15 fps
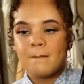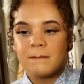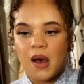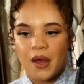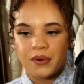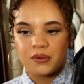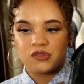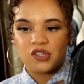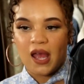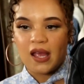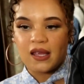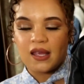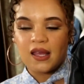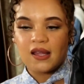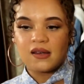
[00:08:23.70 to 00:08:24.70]
model
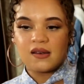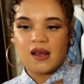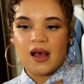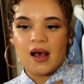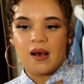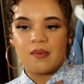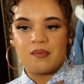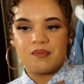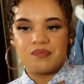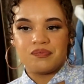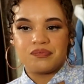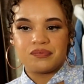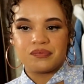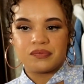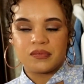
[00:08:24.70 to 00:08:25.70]
jacket. Um,
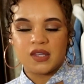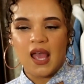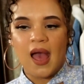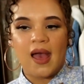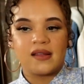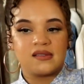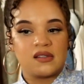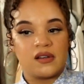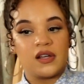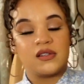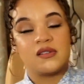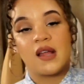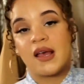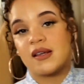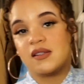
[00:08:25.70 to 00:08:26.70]
yeah, it's,
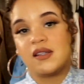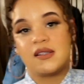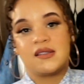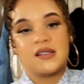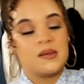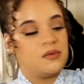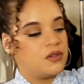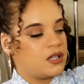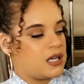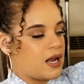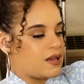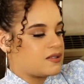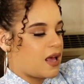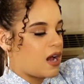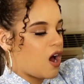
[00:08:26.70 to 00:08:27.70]
it's nice. It seems really
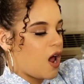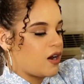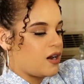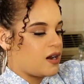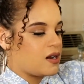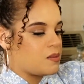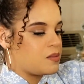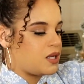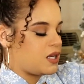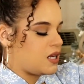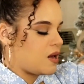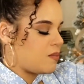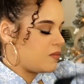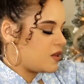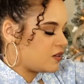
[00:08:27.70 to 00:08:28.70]
nice. I got it in a
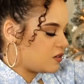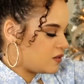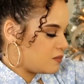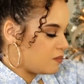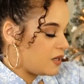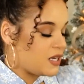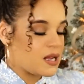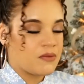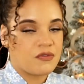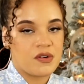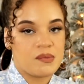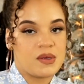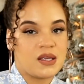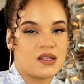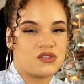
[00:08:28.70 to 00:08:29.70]
medium. This medium
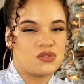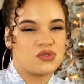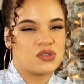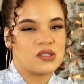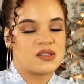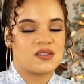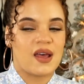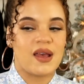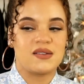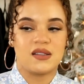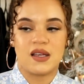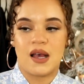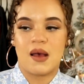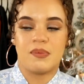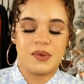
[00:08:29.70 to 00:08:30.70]
for me is usually
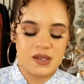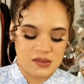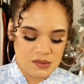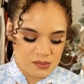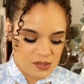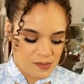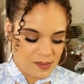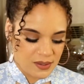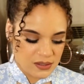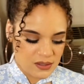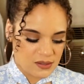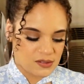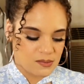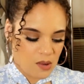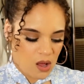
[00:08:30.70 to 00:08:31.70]
sizing up because I'm
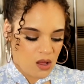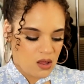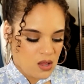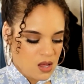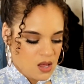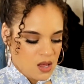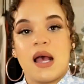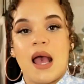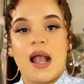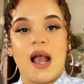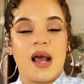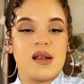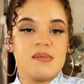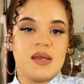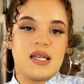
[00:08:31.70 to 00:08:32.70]
typically a small. I
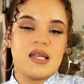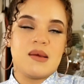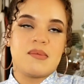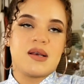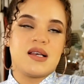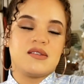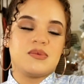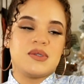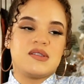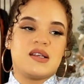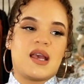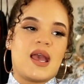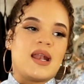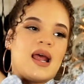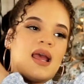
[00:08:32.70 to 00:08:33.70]
got a medium because, once
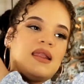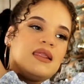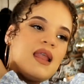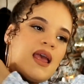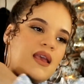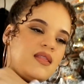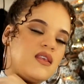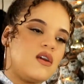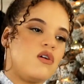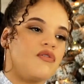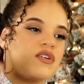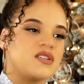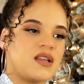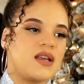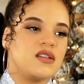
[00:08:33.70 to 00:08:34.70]
again, I like the
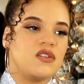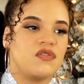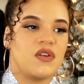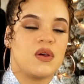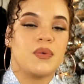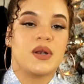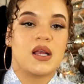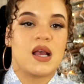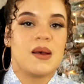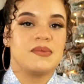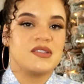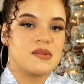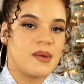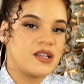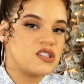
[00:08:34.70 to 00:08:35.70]
oversized fit when it
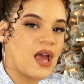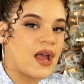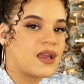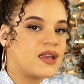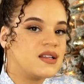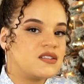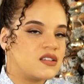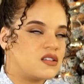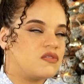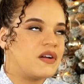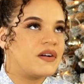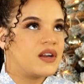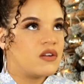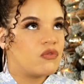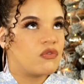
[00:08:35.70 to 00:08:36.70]
comes to my jackets. It's
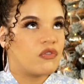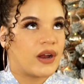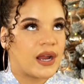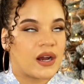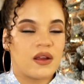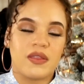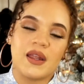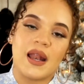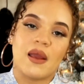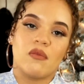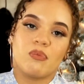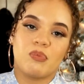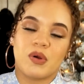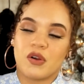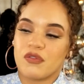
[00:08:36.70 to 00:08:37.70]
very rare that I
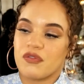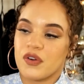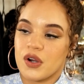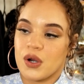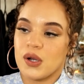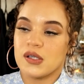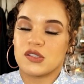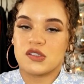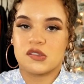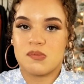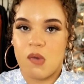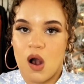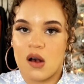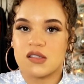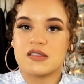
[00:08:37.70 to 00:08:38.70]
prefer a
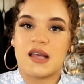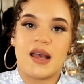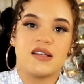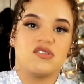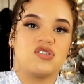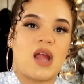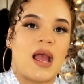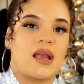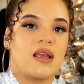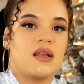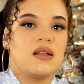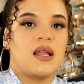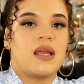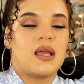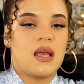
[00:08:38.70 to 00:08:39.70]
small size jacket.
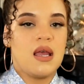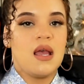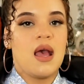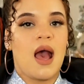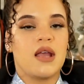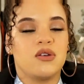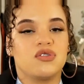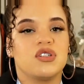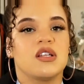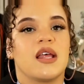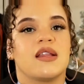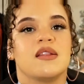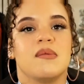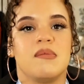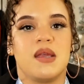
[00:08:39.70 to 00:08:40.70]
Like, I usually
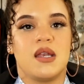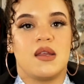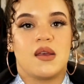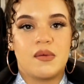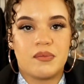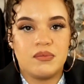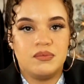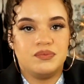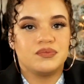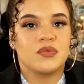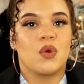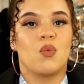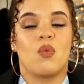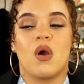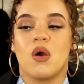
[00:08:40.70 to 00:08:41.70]
like the medium.
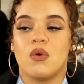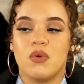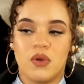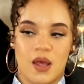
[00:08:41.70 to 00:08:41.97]
Whoa,